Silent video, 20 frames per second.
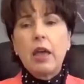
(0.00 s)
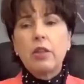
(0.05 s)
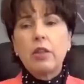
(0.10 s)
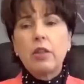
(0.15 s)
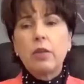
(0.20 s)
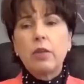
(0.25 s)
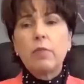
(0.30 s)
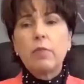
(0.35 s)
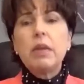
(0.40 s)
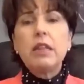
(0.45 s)
they're
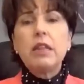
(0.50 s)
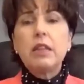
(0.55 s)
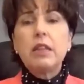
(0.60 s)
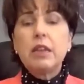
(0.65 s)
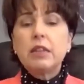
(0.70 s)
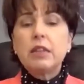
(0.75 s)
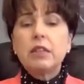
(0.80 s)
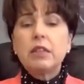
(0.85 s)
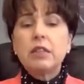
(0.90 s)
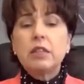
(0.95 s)
meeting the
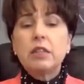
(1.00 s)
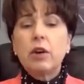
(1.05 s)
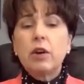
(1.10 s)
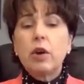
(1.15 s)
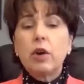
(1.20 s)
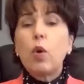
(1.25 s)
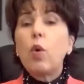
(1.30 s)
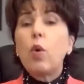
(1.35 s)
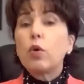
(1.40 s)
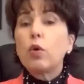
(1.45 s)
necessary
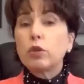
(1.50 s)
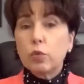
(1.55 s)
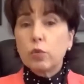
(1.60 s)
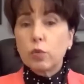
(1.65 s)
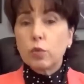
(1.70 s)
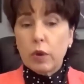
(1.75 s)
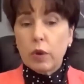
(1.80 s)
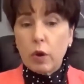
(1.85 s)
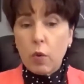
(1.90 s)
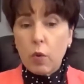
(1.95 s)
course
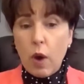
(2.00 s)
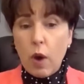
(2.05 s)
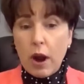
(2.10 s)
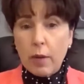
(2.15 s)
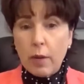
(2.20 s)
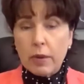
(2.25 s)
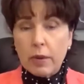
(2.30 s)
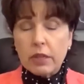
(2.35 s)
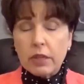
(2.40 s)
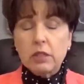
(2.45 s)

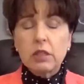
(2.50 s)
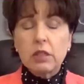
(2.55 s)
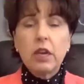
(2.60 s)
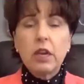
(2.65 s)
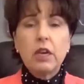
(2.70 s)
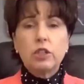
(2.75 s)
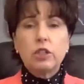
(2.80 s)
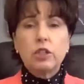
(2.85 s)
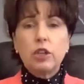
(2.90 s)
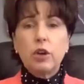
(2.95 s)
requirements.
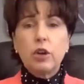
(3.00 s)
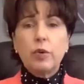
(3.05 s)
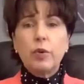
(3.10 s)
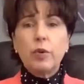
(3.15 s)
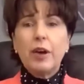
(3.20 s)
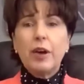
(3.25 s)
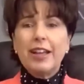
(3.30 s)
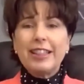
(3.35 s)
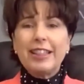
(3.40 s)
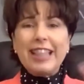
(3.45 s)
So
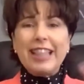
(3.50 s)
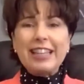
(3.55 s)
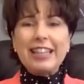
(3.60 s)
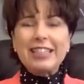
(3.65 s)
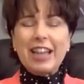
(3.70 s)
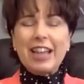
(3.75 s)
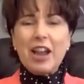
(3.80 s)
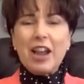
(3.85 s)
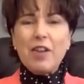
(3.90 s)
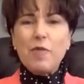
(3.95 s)
that's
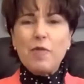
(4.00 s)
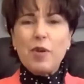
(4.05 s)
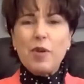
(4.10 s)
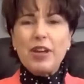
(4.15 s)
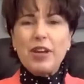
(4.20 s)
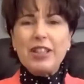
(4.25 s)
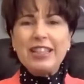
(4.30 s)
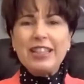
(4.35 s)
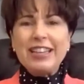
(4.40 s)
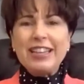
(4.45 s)
kind of
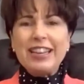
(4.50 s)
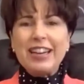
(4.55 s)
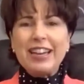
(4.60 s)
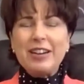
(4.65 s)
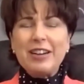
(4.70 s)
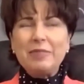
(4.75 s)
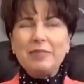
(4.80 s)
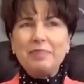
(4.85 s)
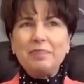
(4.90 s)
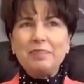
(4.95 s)
one that
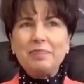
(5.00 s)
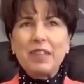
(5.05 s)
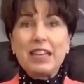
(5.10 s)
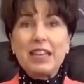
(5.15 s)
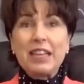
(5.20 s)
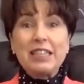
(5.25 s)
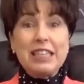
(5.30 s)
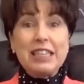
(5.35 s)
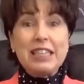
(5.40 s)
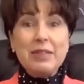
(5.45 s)
um,
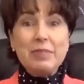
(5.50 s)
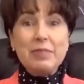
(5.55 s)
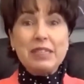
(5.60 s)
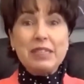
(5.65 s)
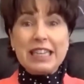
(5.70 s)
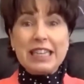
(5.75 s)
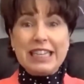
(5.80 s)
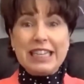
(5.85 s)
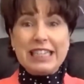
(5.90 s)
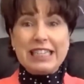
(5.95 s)
seems
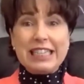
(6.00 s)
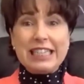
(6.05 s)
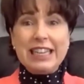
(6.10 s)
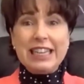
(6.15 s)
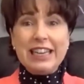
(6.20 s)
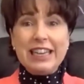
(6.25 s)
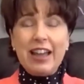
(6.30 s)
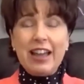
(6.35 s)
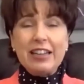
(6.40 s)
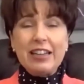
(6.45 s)
easy
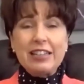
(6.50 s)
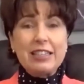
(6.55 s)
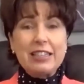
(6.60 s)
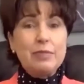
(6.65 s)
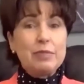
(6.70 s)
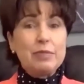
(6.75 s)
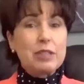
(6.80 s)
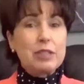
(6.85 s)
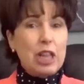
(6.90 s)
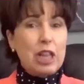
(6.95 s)
and
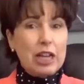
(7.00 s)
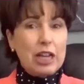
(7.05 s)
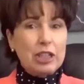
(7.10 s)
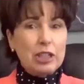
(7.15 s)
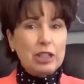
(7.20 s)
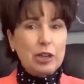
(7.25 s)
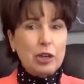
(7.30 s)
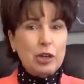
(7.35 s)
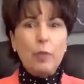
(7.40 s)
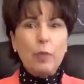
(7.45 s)
seems
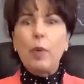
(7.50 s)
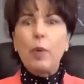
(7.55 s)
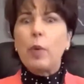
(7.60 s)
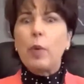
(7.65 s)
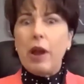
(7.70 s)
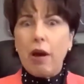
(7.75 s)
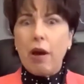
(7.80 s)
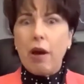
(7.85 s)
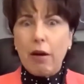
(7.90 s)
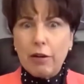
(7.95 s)
logical, but we
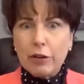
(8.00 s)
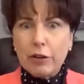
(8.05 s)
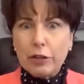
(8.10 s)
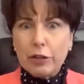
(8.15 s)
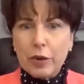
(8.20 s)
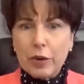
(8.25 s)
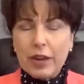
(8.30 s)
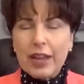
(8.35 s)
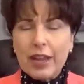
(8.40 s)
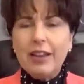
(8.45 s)
aren't
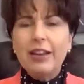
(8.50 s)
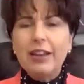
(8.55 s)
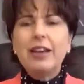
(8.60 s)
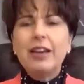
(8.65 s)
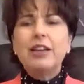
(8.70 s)
doing it.